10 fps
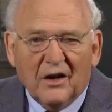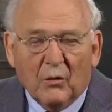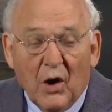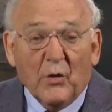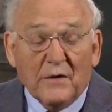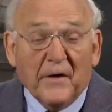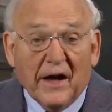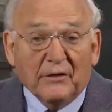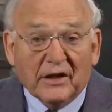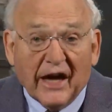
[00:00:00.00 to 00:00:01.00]
Well, we
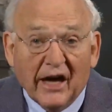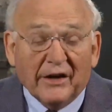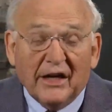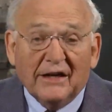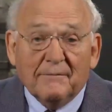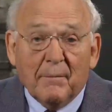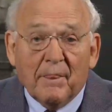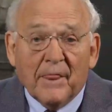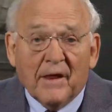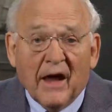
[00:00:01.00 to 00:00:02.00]
found a county,
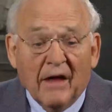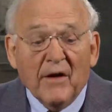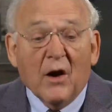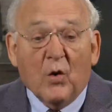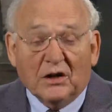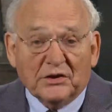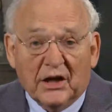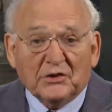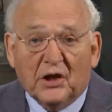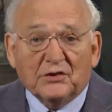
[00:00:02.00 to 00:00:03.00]
and there was
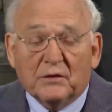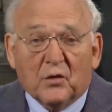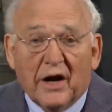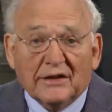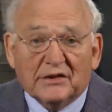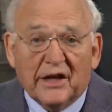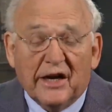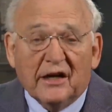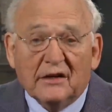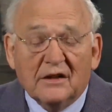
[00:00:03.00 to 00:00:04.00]
not a Church of Christ
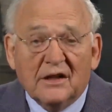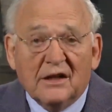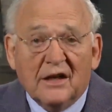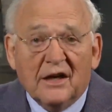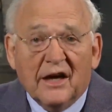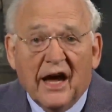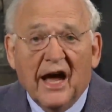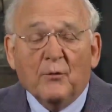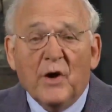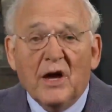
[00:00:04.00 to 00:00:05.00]
there.
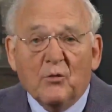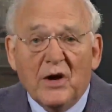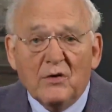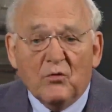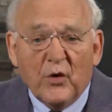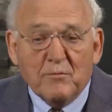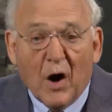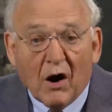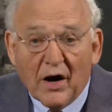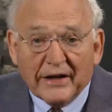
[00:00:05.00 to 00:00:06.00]
And we, we, we
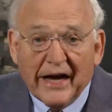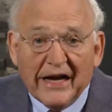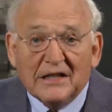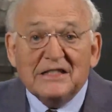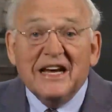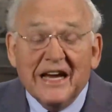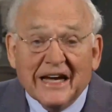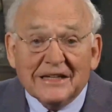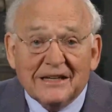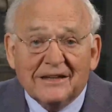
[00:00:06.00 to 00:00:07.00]
borrowed a
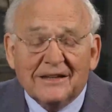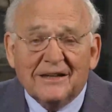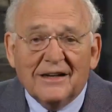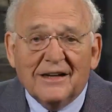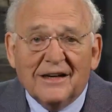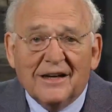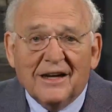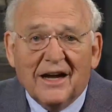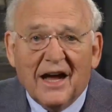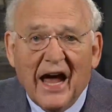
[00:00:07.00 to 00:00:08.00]
tent,
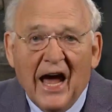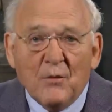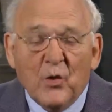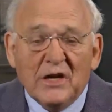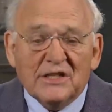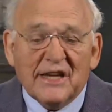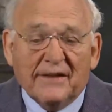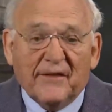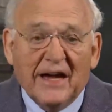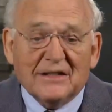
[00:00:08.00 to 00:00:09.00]
and we
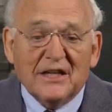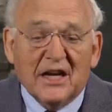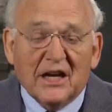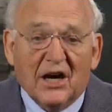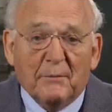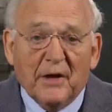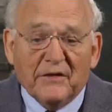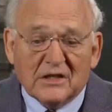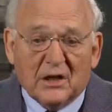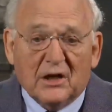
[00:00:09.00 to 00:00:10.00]
set that tent up in
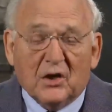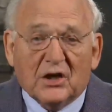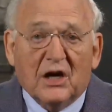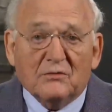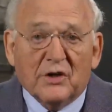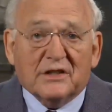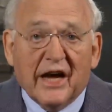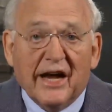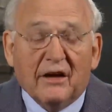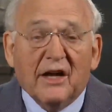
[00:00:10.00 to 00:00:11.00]
this little country
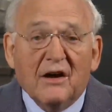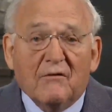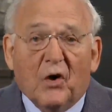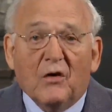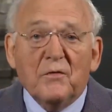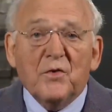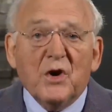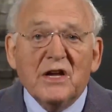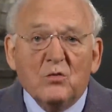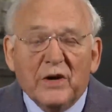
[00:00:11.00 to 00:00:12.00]
town. For
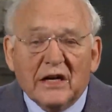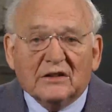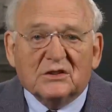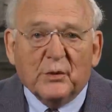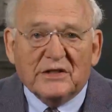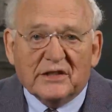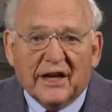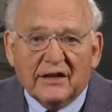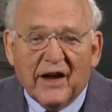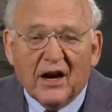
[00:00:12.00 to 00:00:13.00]
three weeks, we
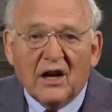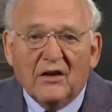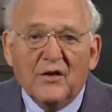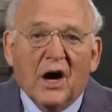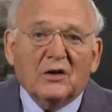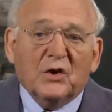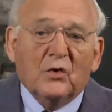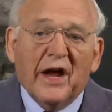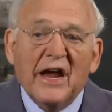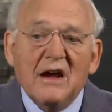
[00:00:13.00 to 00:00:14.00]
stayed there, knocked
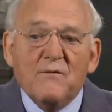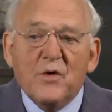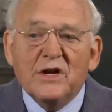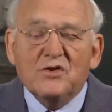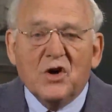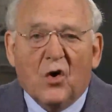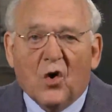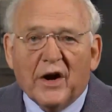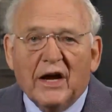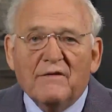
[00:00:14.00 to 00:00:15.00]
on every
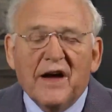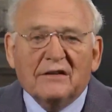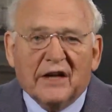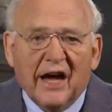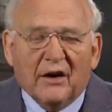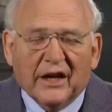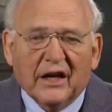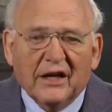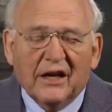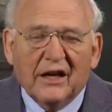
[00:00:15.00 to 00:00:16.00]
door in that county.